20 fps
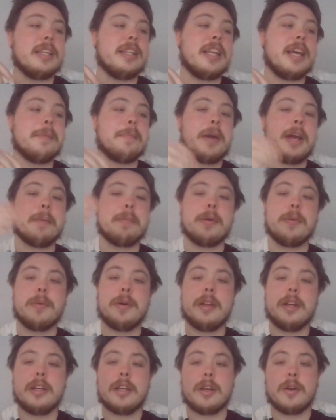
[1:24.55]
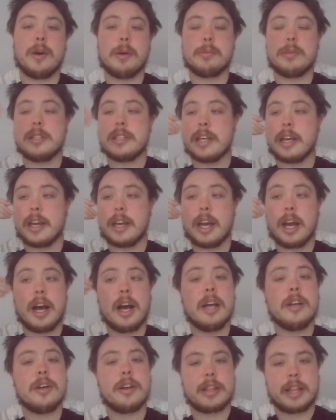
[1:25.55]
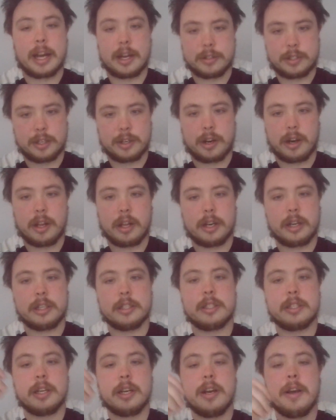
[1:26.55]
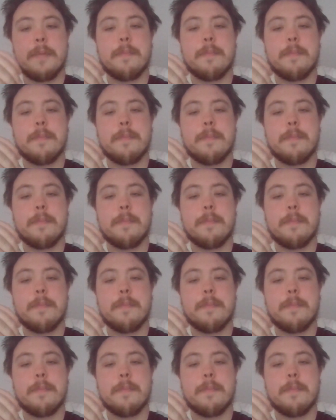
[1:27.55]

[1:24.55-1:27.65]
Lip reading: and they might be willing to go up to, say, $100,000